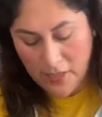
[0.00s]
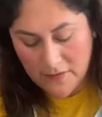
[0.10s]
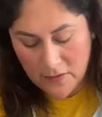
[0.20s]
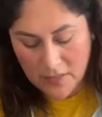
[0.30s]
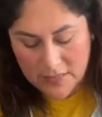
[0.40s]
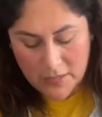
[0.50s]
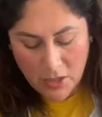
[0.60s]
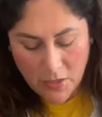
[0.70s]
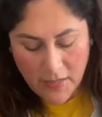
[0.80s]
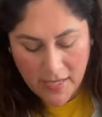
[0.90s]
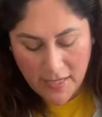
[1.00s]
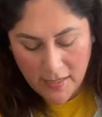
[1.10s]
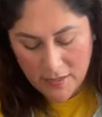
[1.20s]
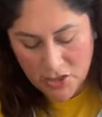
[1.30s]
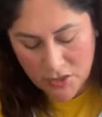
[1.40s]
All right, so let's go
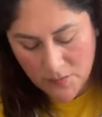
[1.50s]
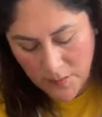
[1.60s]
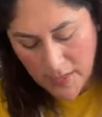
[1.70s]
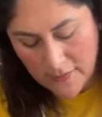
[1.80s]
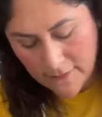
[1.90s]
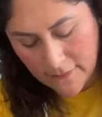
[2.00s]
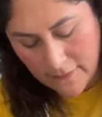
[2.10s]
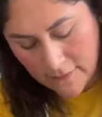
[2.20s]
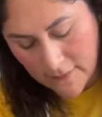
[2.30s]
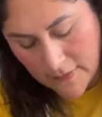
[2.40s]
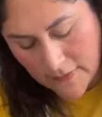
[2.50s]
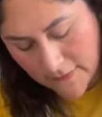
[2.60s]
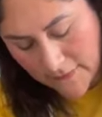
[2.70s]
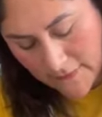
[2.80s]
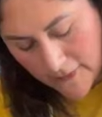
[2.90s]
ahead and just paint
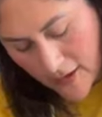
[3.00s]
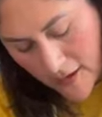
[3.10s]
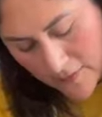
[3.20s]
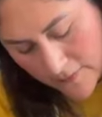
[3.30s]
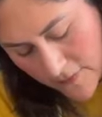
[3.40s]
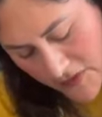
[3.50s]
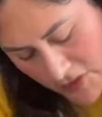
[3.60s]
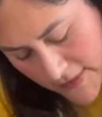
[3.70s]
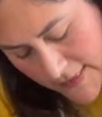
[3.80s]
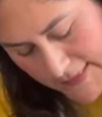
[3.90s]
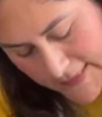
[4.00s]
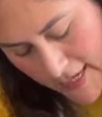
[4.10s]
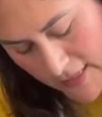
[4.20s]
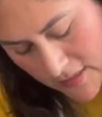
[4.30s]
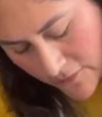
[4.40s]
this, just the
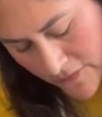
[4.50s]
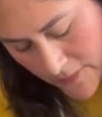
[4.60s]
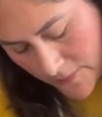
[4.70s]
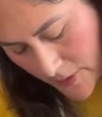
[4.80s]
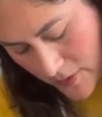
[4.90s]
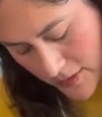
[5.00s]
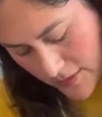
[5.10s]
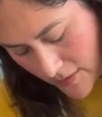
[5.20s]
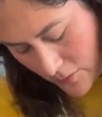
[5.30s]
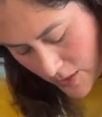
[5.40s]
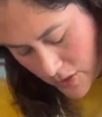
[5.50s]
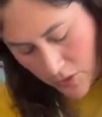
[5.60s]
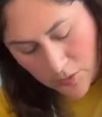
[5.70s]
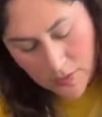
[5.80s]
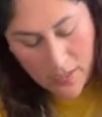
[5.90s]
size of the pumpkin. That way
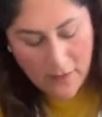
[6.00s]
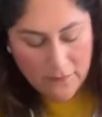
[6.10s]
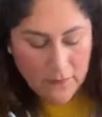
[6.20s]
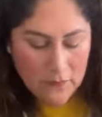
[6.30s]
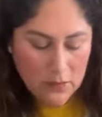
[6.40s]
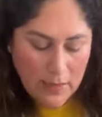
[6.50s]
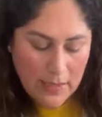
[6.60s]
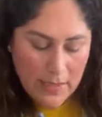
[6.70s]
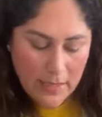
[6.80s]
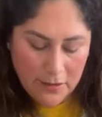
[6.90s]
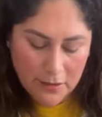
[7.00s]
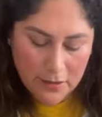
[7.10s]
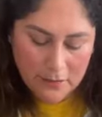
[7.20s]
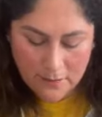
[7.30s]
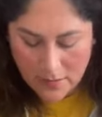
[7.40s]
you don't have to do it
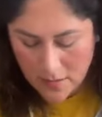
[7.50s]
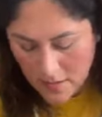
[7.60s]
later.